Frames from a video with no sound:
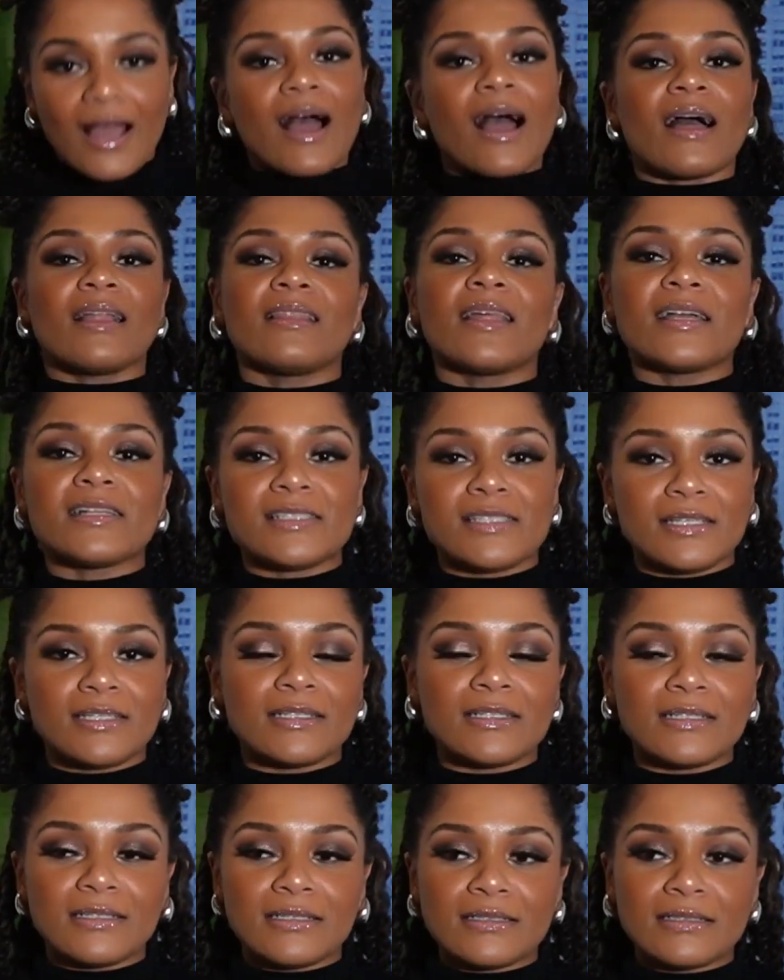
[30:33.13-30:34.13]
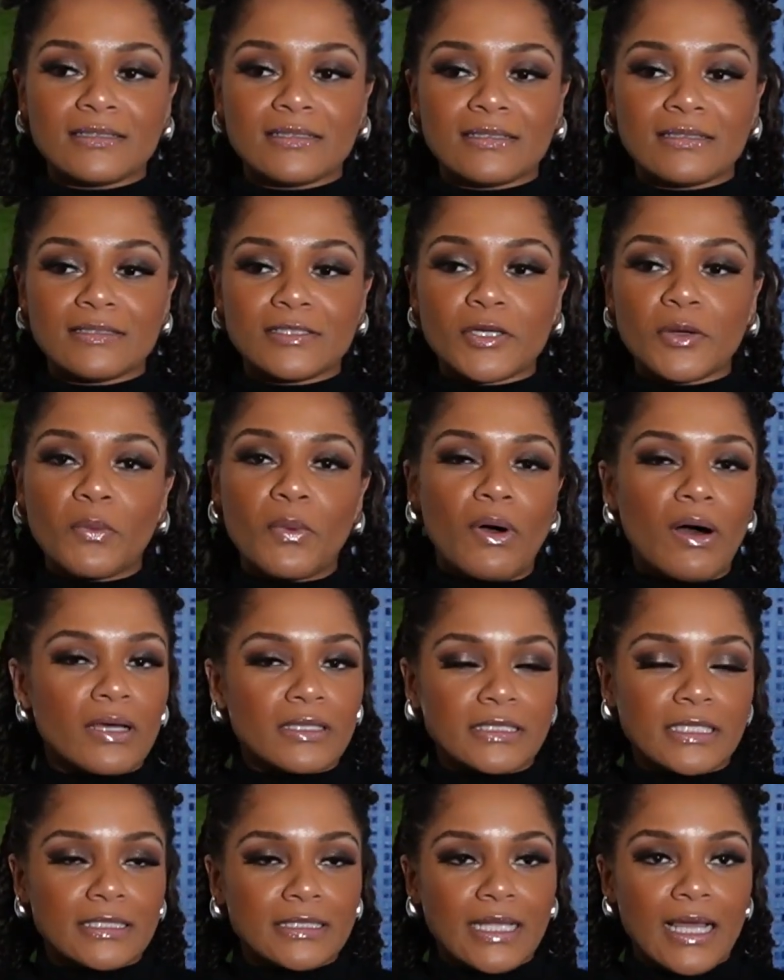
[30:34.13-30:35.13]
I like to to
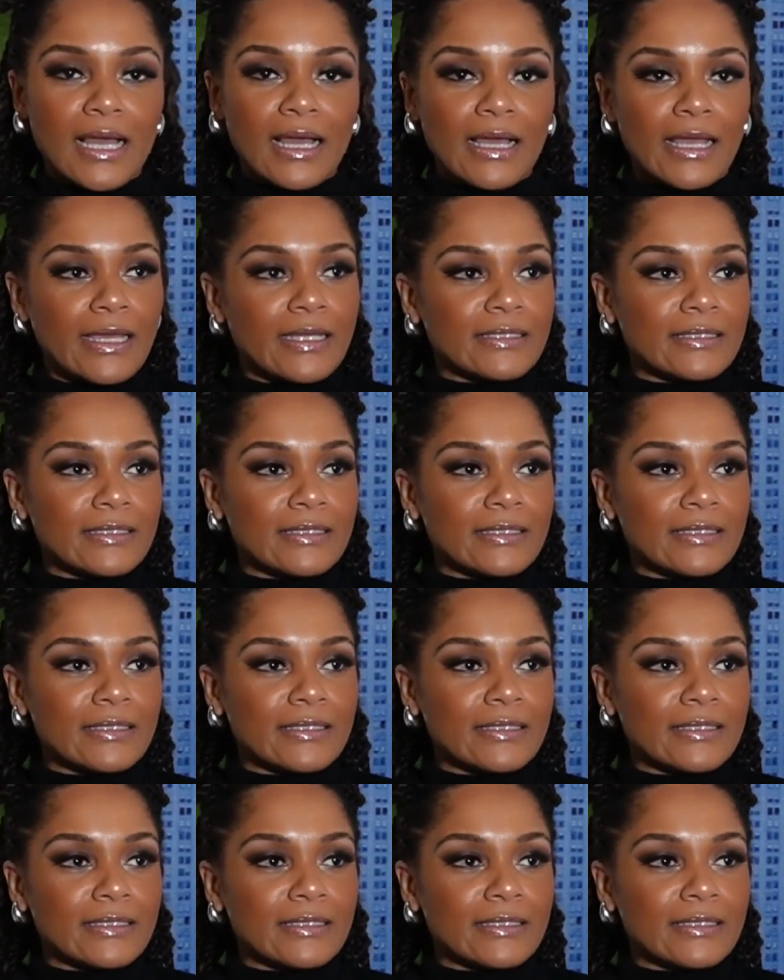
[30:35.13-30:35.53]
walk the line.